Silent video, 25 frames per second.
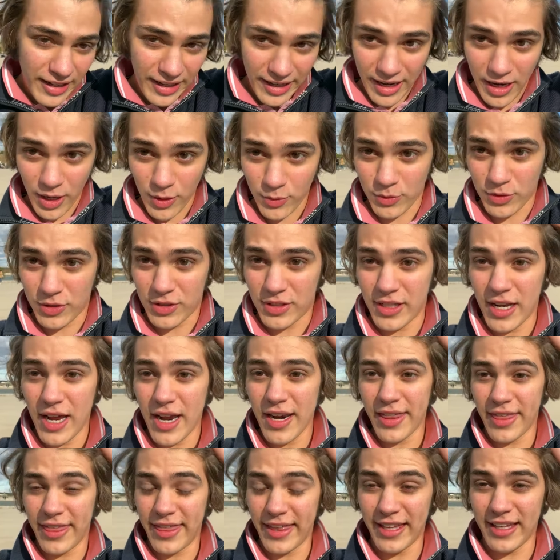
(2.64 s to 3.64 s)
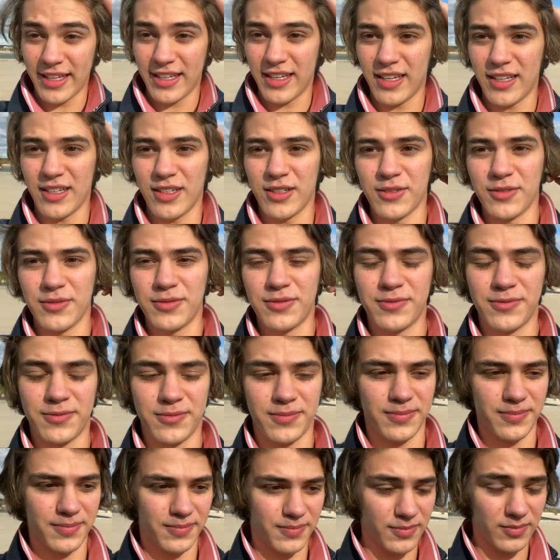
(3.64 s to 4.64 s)
I was not thinking
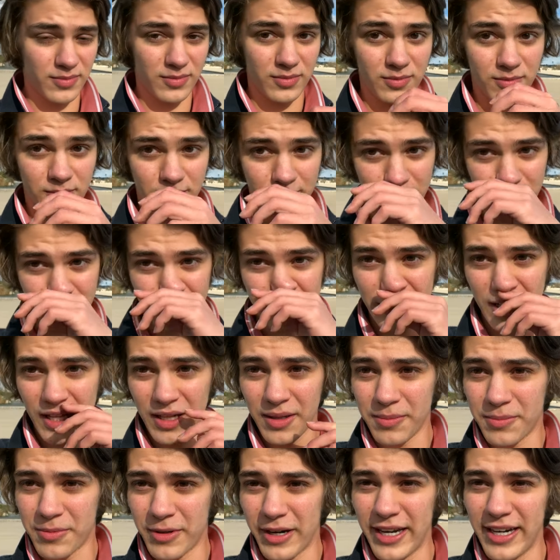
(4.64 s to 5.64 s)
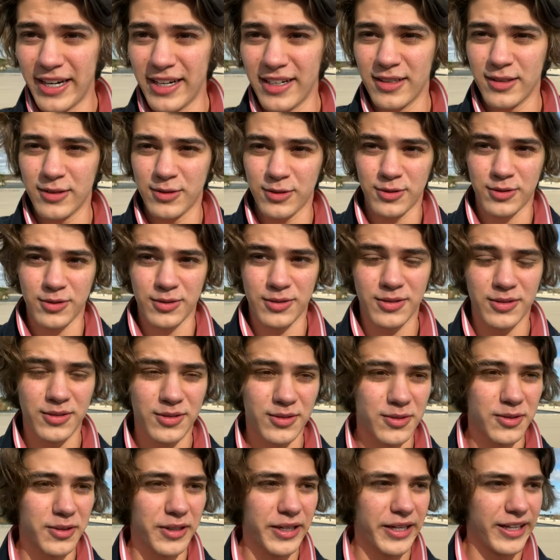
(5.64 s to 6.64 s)
of celebrating or
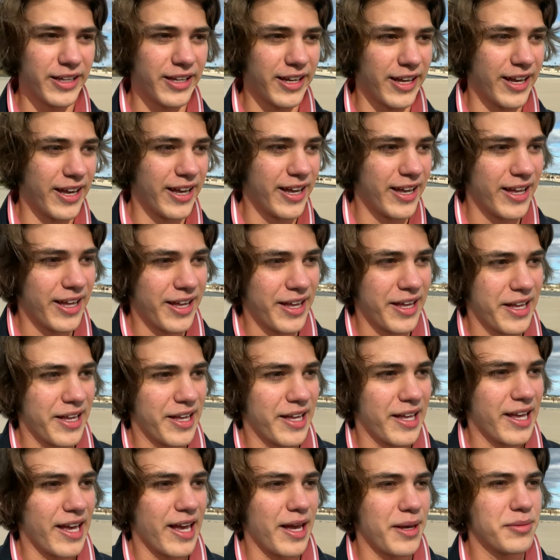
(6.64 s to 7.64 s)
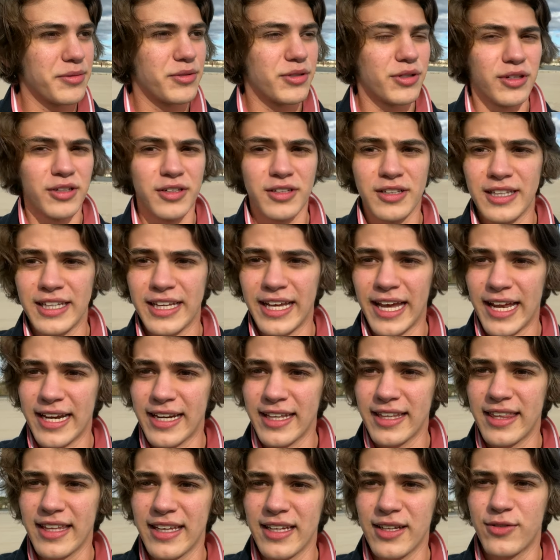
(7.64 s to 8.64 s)
doing absolutely
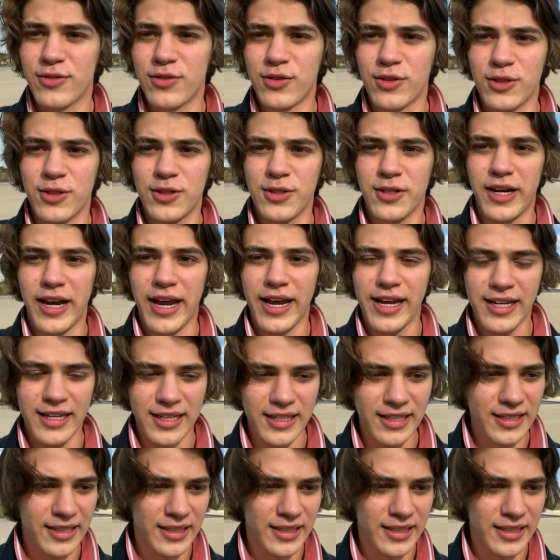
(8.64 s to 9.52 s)
anything for today,